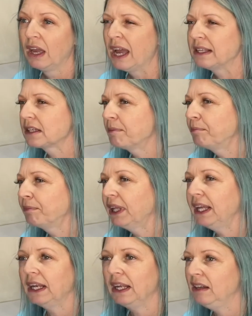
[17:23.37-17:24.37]
it's
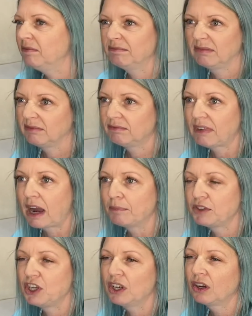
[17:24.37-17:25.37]
completely up
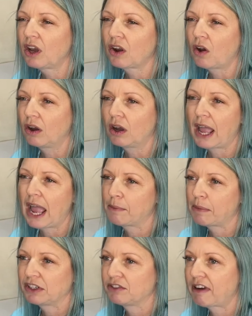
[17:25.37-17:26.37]
to you like how
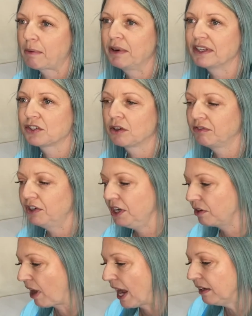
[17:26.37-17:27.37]
much fabric softener
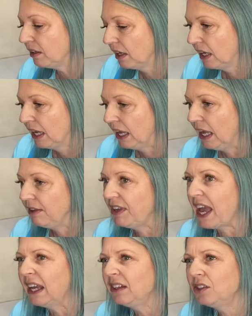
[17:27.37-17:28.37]
you add. If you
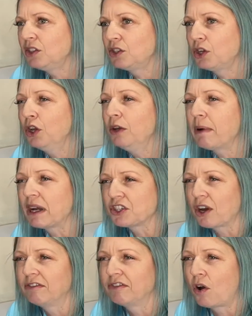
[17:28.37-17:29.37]
add too much,
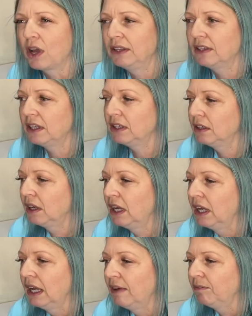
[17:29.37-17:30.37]
I find that
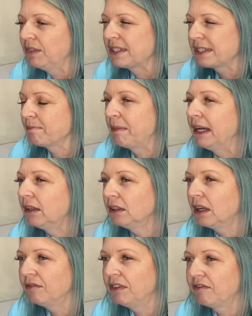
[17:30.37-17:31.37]
the smell
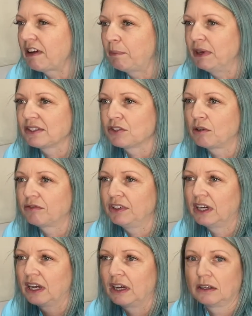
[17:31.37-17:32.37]
of the fabric
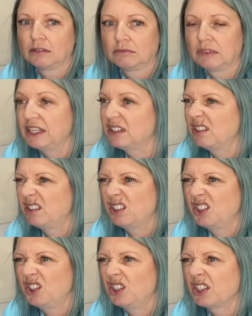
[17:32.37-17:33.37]
softener is
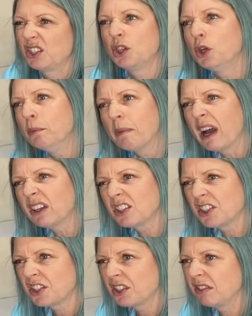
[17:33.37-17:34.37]
just too
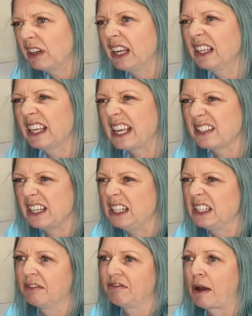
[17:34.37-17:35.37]
much. It gets into
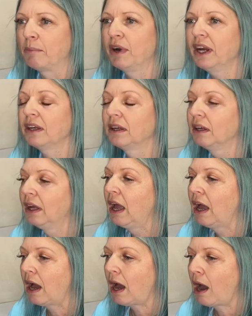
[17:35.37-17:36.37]
the fabric.
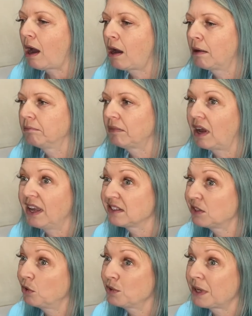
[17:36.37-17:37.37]
Um, I guess
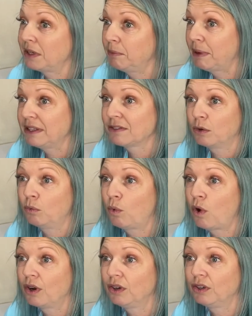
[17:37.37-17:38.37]
it also depends on
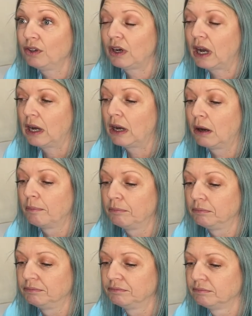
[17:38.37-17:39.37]
what
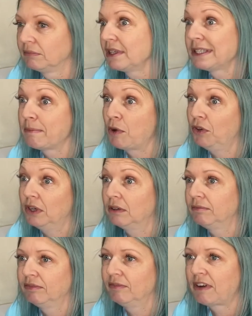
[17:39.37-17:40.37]
um, smell your
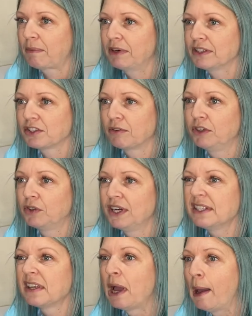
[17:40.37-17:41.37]
fabric softener
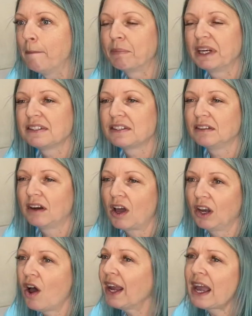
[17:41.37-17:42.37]
is, but it's I
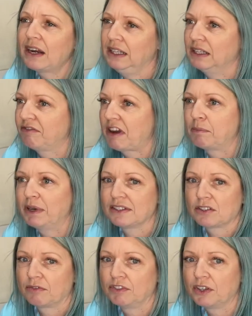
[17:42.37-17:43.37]
like adding the fabric
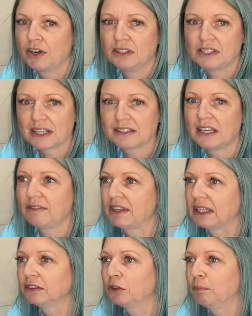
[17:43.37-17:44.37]
softener. It does give
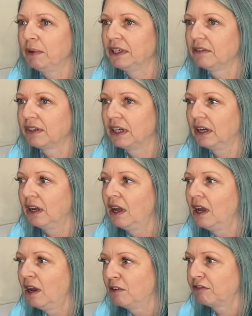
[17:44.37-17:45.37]
that little bit of a
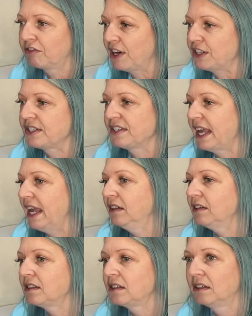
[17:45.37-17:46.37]
fresh
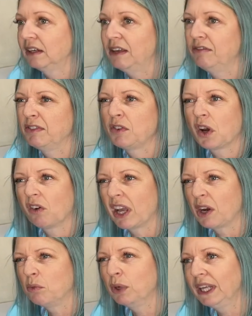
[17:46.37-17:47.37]
scent if you've got like
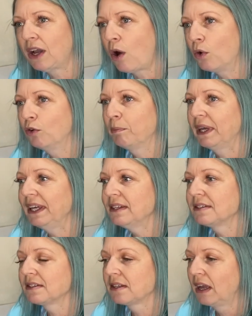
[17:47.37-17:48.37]
a really old
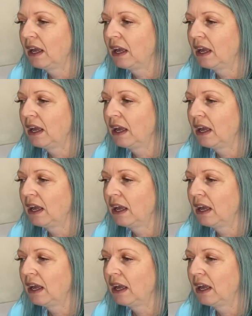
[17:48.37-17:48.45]
piece,